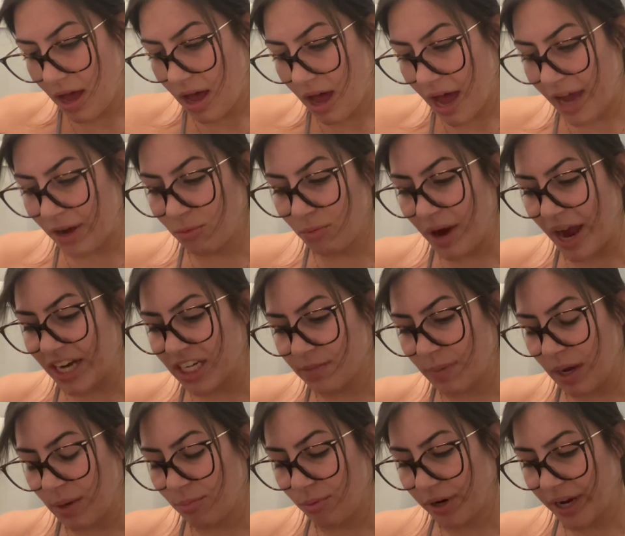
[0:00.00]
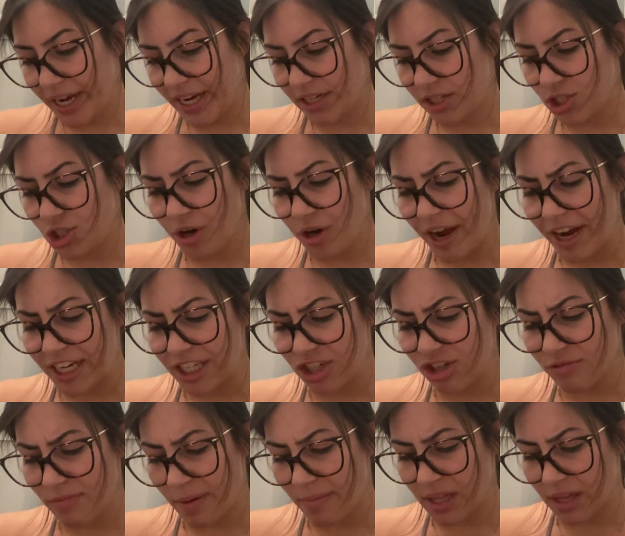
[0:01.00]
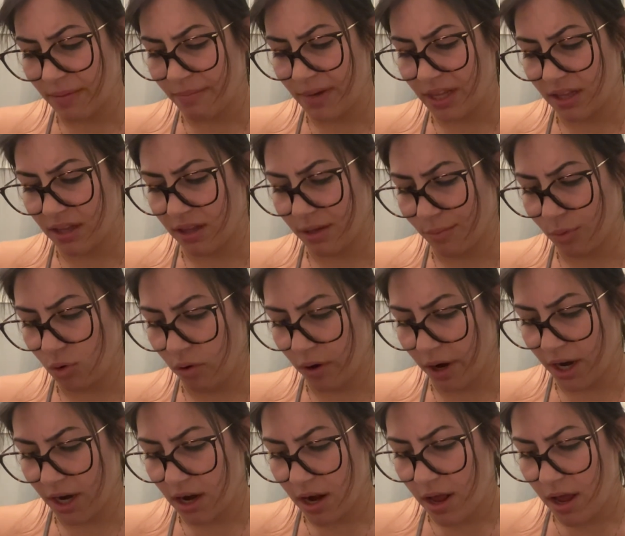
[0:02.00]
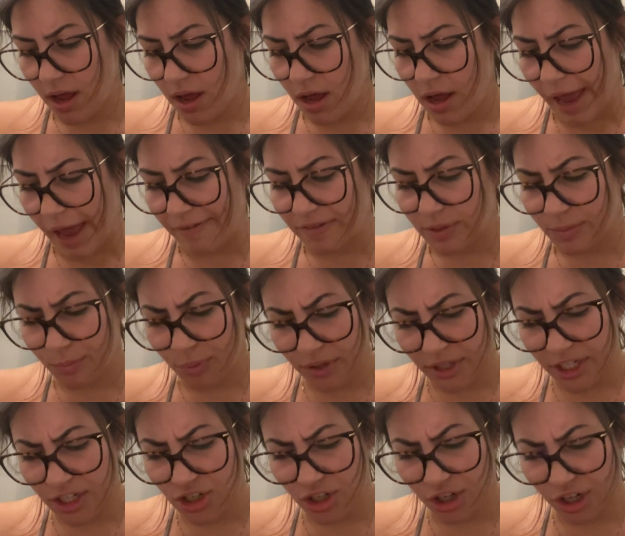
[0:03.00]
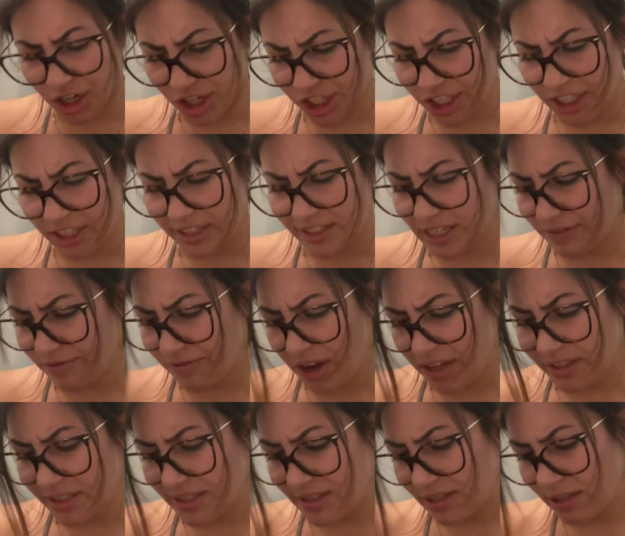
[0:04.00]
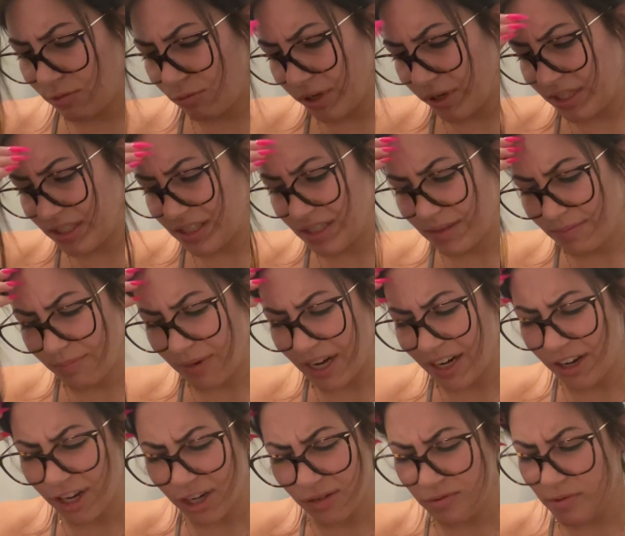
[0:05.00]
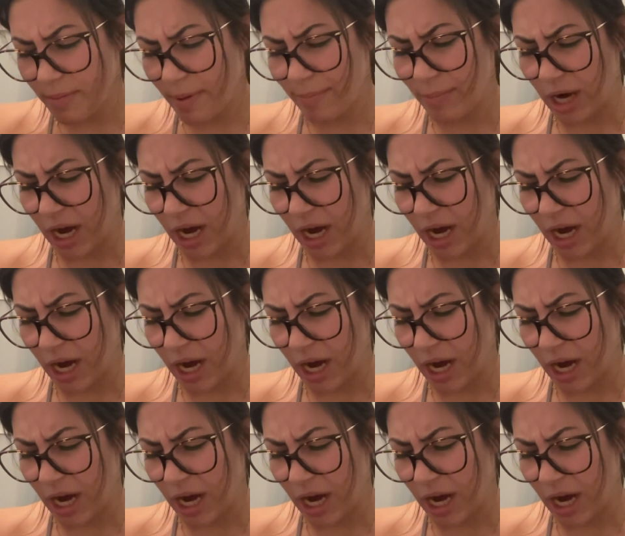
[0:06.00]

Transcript: I racked my brain, trying to remember the myth of the boar. I was pretty sure Hercules had fought this thing once, but I couldn't remember